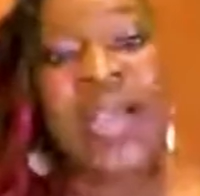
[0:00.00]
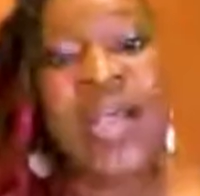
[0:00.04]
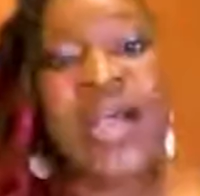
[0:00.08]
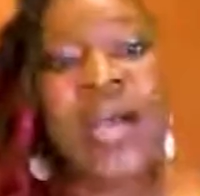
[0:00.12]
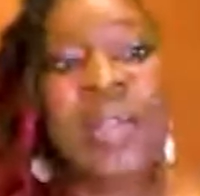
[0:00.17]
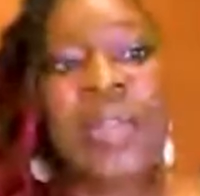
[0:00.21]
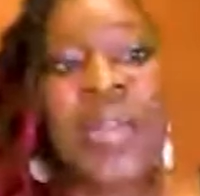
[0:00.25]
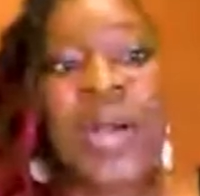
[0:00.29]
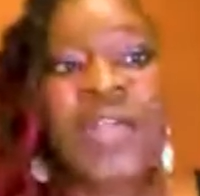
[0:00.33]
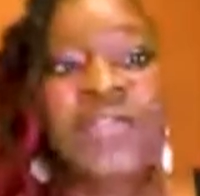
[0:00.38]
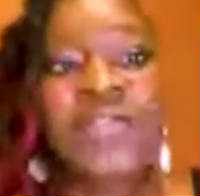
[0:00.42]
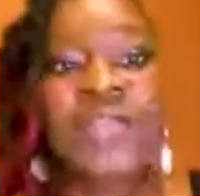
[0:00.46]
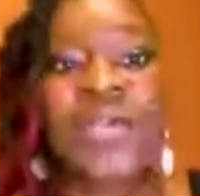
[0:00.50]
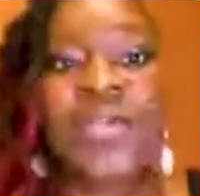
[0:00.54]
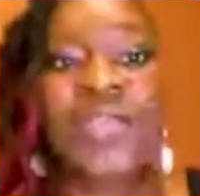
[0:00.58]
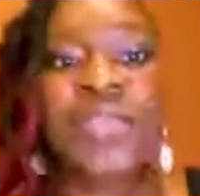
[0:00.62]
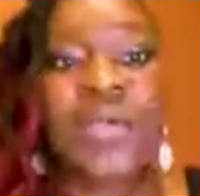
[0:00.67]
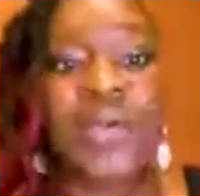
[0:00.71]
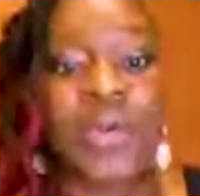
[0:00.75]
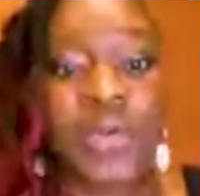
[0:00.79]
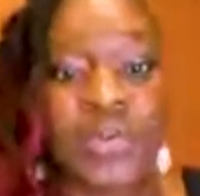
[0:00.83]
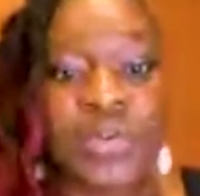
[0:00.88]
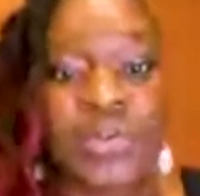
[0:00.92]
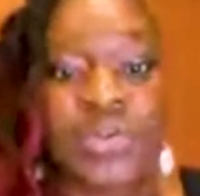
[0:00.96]
But for
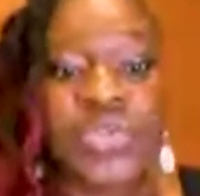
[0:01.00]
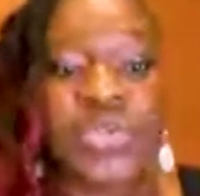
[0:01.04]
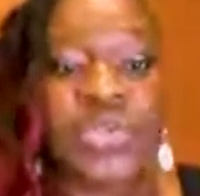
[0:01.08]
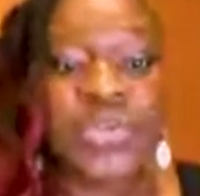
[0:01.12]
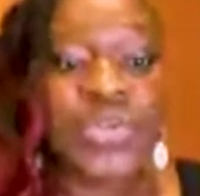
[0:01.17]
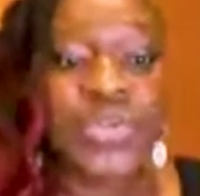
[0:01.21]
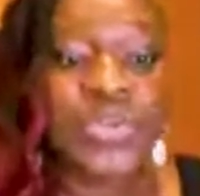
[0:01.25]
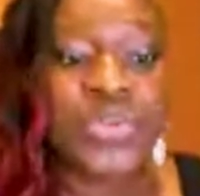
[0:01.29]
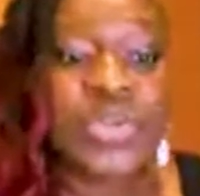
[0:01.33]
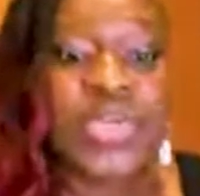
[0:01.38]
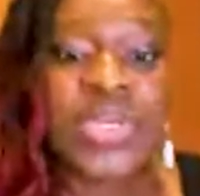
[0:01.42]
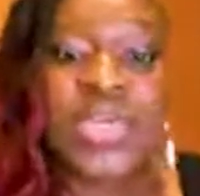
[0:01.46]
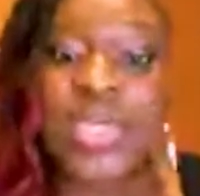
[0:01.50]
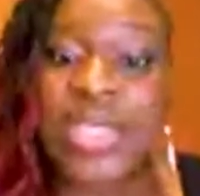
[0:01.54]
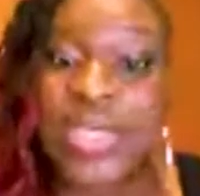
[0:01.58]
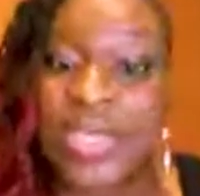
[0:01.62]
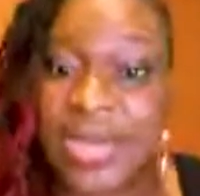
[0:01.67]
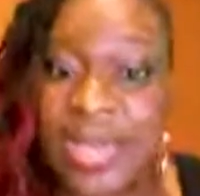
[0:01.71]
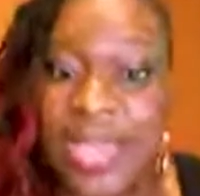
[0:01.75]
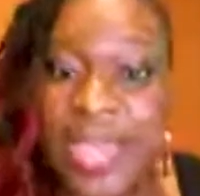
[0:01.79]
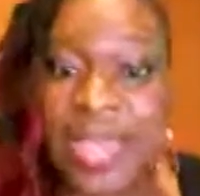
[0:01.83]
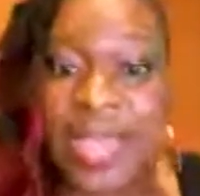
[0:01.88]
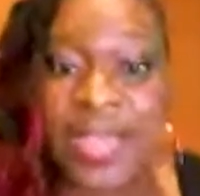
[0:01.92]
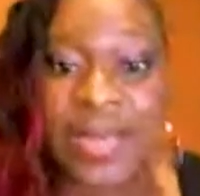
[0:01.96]
those who
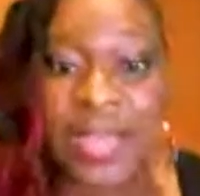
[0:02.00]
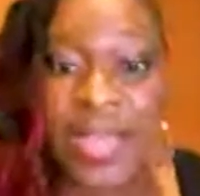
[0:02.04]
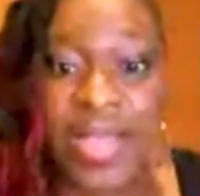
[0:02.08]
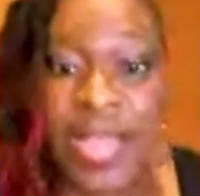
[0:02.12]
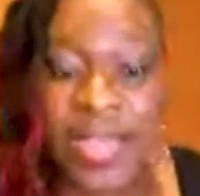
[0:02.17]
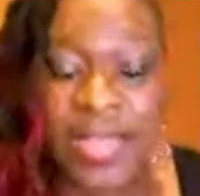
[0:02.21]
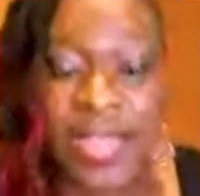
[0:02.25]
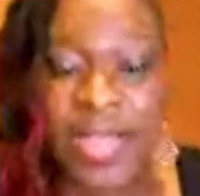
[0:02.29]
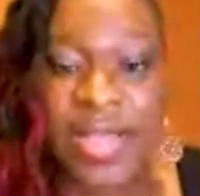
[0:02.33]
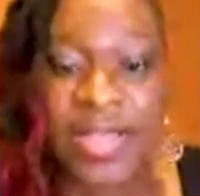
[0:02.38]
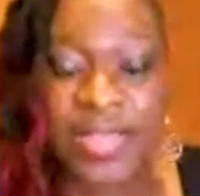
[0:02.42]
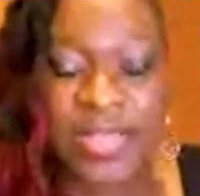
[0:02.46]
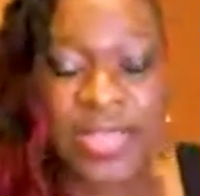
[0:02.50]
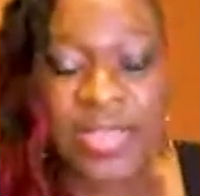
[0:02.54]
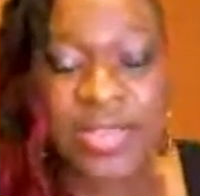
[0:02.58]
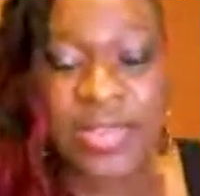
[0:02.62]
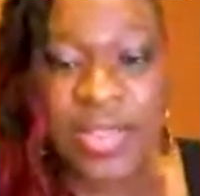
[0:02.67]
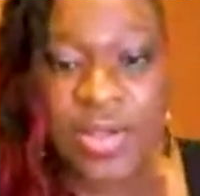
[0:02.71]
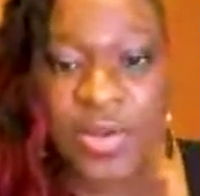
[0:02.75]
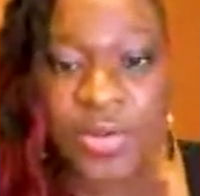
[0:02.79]
need it, I think that